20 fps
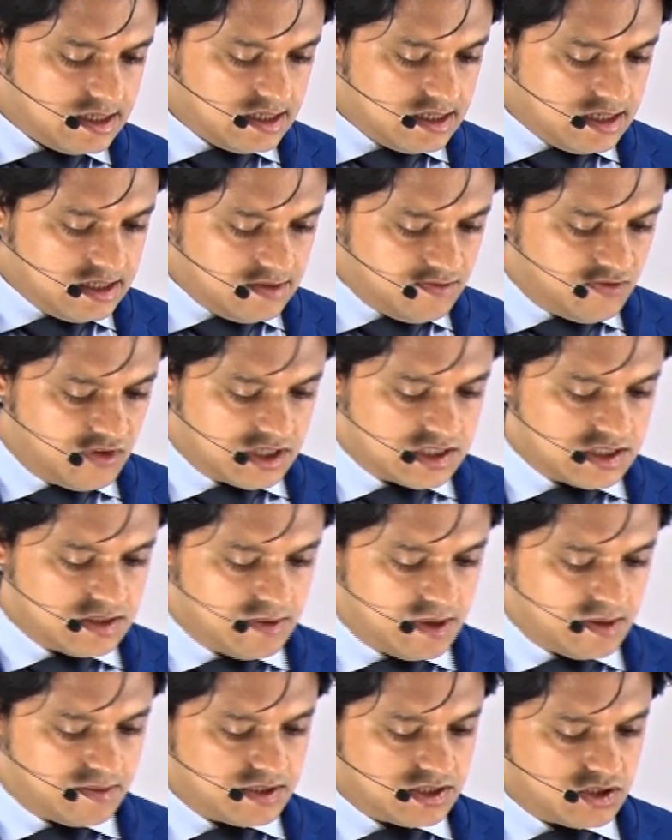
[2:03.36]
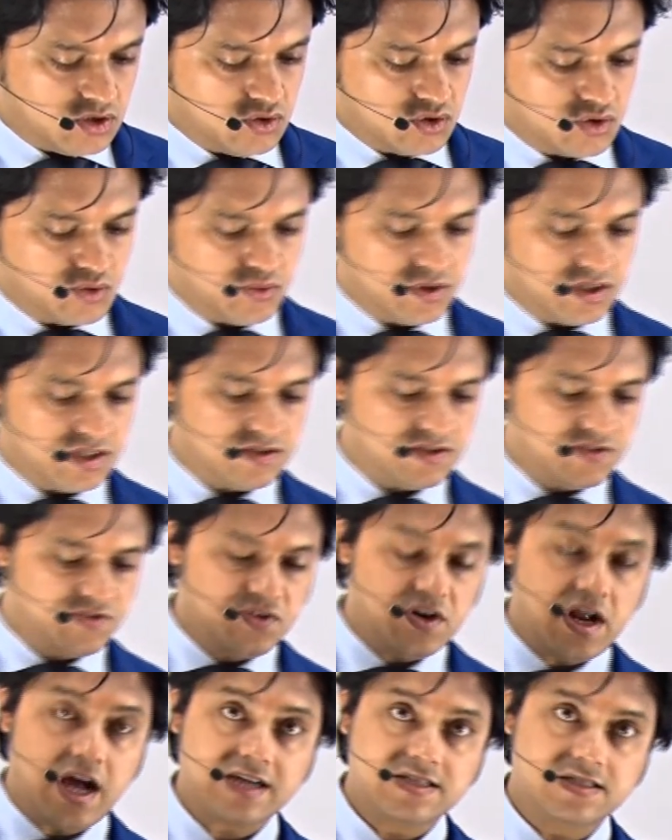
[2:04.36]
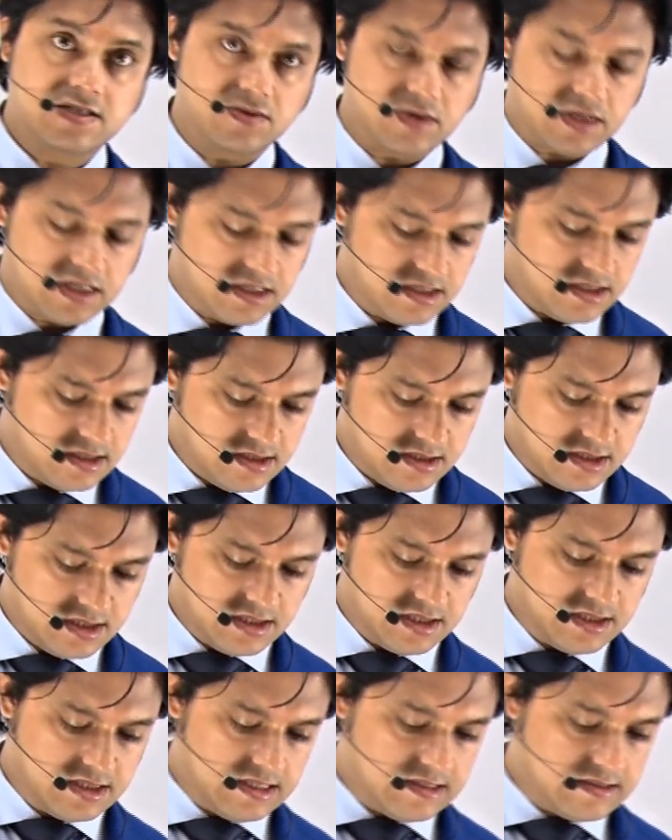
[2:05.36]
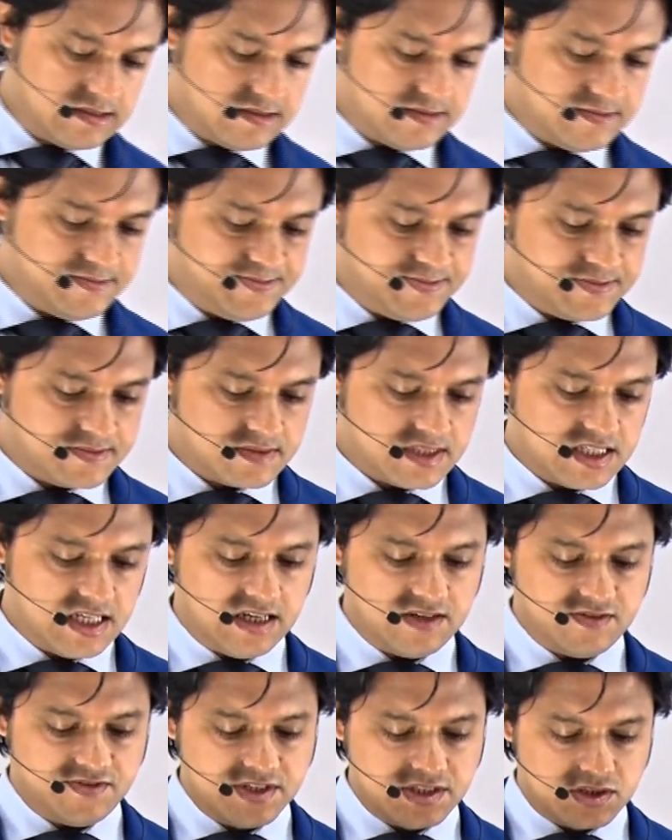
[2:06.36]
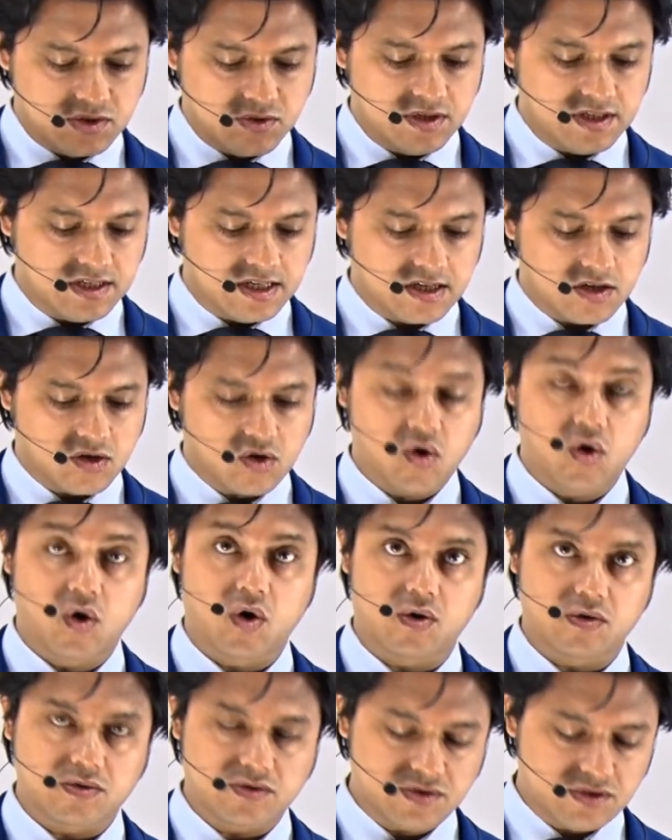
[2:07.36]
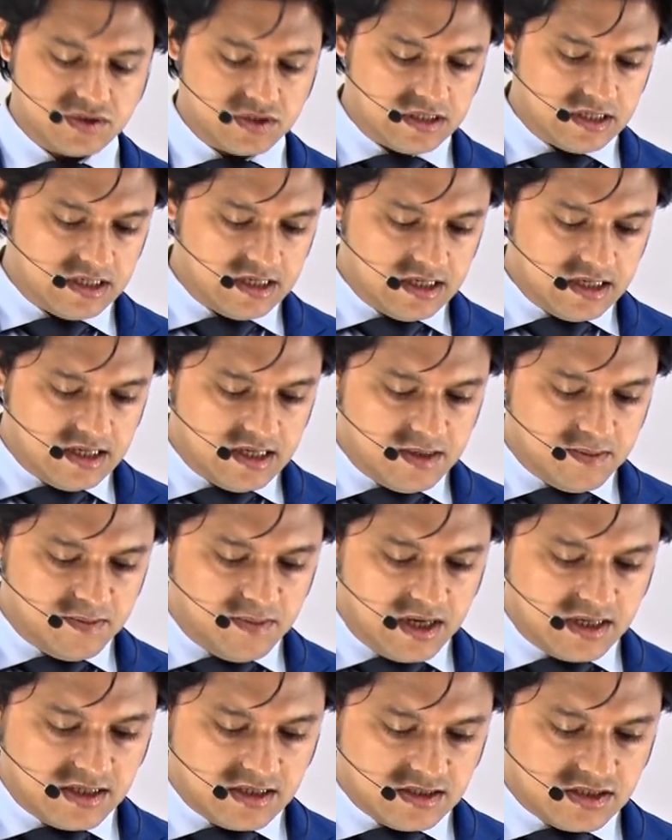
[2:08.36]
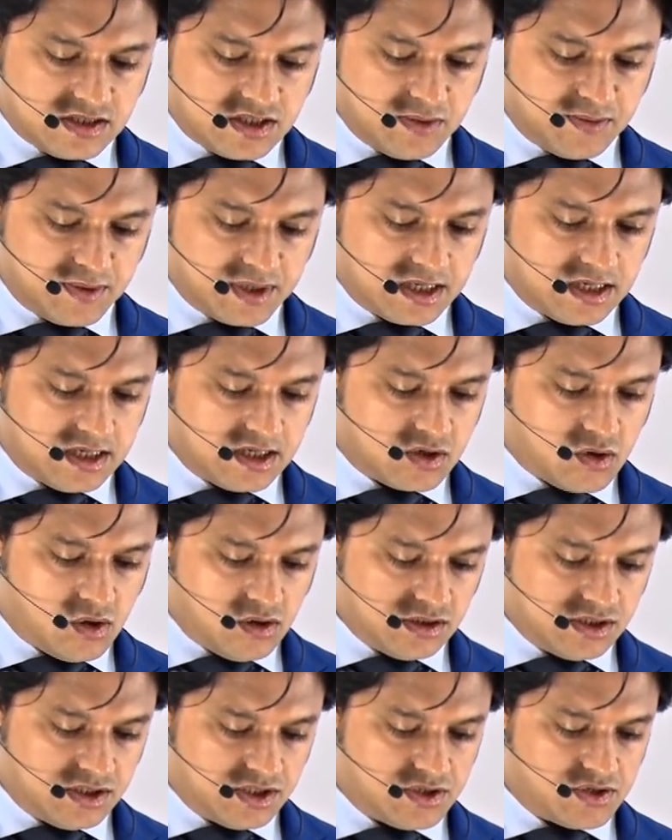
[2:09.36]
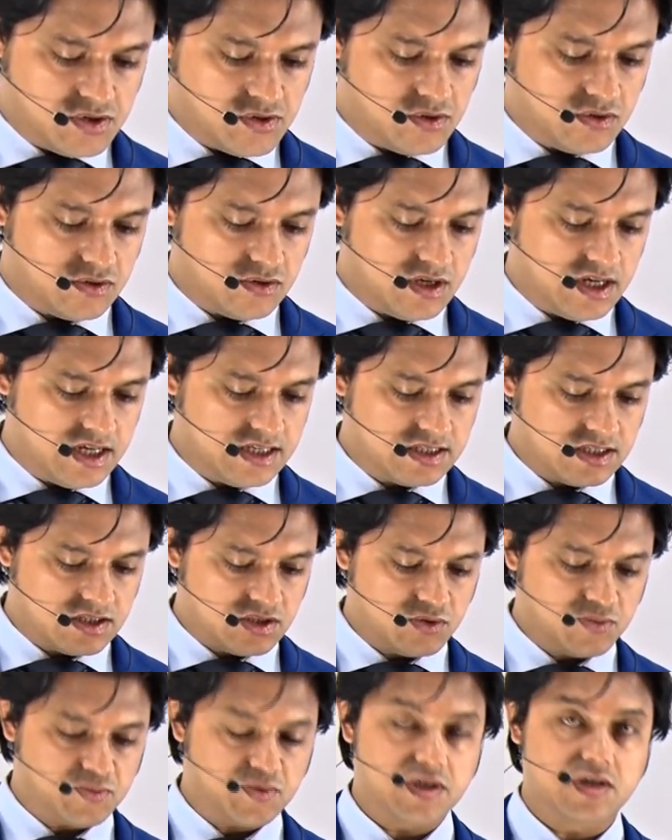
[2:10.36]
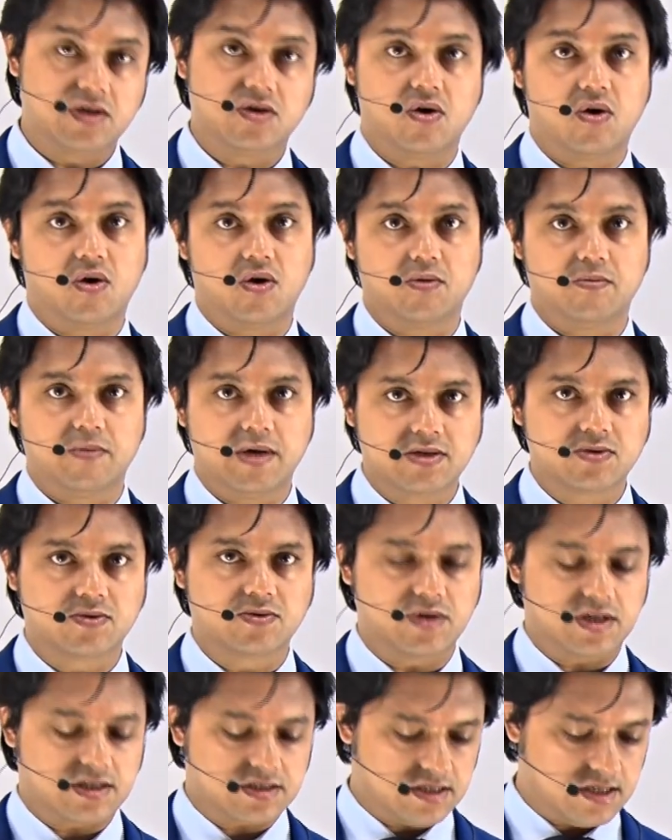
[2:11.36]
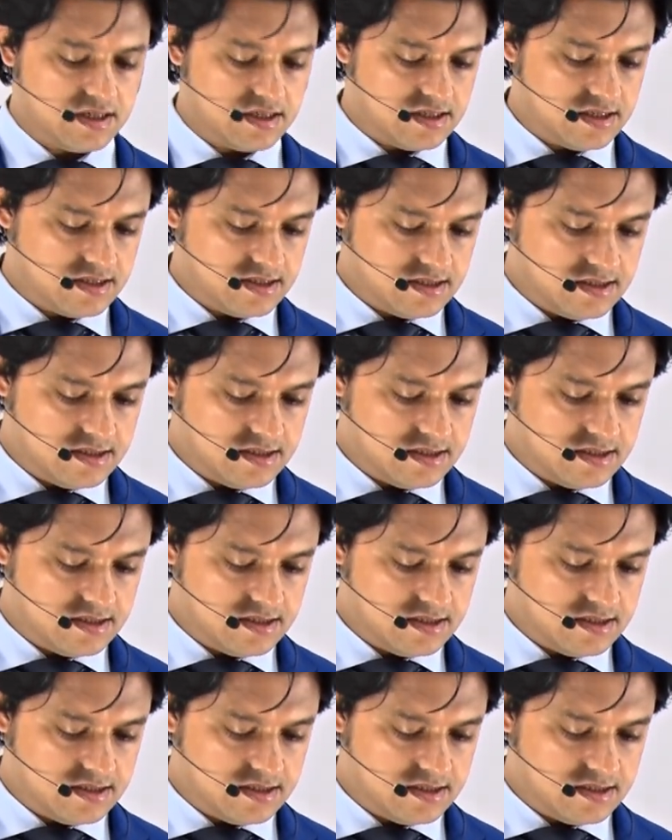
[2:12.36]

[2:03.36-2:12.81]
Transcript: Infliximab is useful in refractory diseases and fistulating Crohn's. Patients typically continue on azathioprine or methotrexate.